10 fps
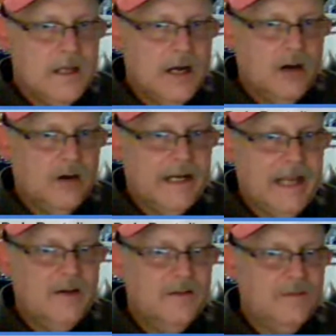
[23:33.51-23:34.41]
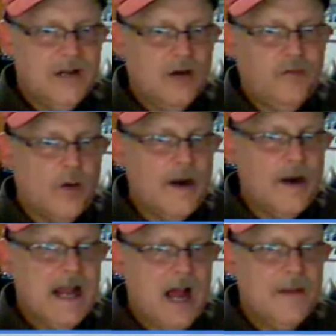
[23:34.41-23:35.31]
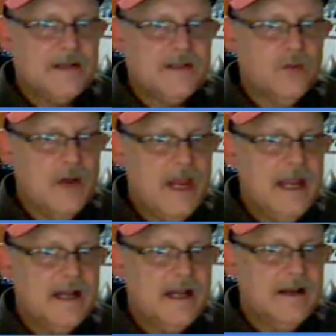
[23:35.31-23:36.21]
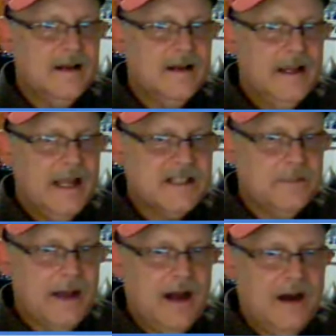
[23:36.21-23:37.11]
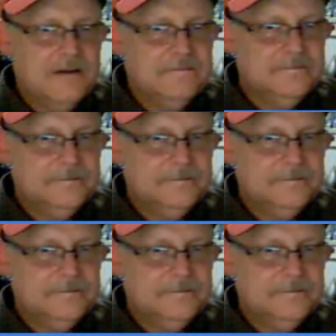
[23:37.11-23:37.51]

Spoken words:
40 comics a week. It's about